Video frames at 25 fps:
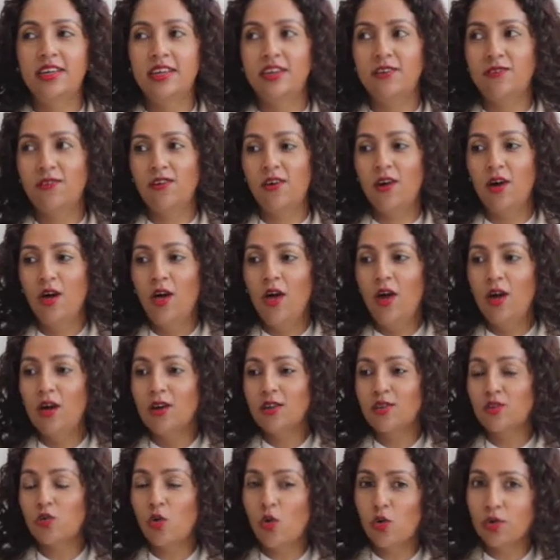that
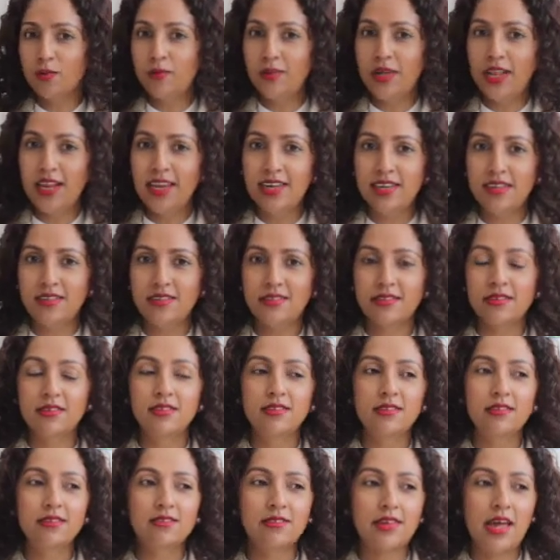have taught me
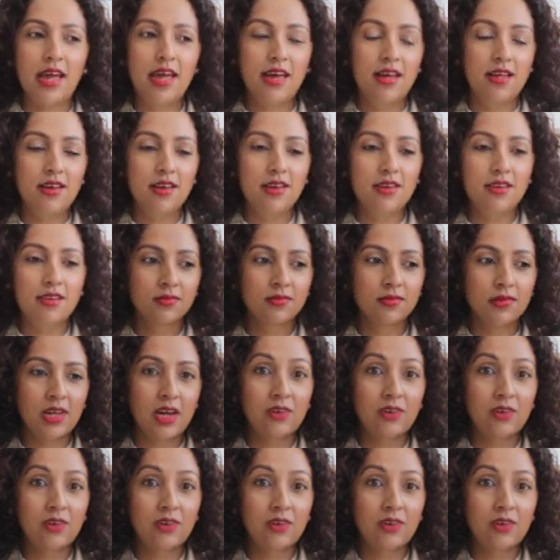lessons and